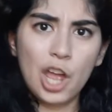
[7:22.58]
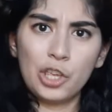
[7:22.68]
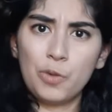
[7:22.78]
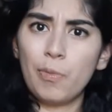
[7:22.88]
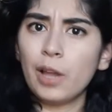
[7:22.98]

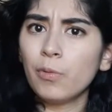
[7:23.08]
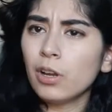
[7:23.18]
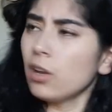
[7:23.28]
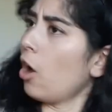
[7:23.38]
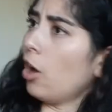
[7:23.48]
You might
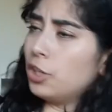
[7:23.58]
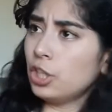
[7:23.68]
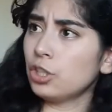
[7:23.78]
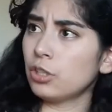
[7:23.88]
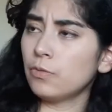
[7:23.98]
want to
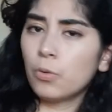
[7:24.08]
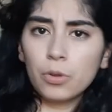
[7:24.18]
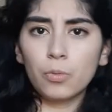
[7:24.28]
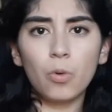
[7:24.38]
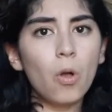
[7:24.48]
audition for
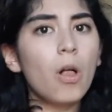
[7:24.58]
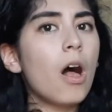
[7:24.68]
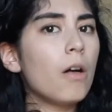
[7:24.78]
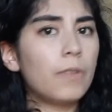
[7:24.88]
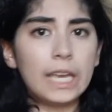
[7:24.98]
the role
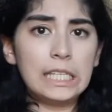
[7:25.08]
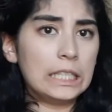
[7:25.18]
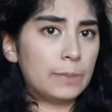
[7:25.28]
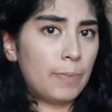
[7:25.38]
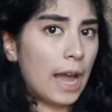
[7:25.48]
of a
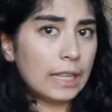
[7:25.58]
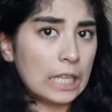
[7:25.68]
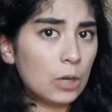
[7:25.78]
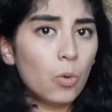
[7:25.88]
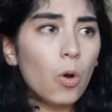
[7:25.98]

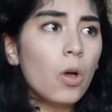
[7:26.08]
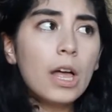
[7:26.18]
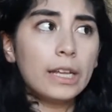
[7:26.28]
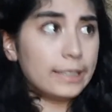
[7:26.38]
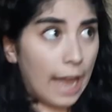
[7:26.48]
bilingual
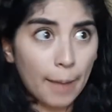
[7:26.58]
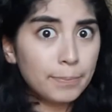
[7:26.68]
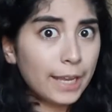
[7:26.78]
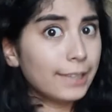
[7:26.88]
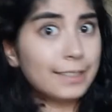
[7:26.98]
tap
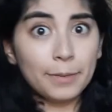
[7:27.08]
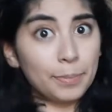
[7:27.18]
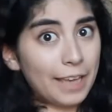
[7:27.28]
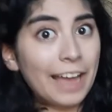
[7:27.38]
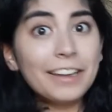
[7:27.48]
dancing
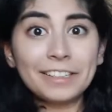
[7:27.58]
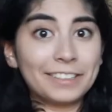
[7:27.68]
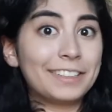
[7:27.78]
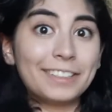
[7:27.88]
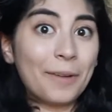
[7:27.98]

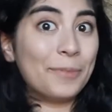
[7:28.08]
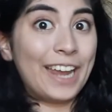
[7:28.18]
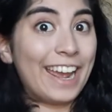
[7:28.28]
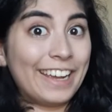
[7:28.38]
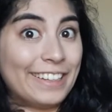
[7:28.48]
pianist
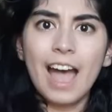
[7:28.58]
someday.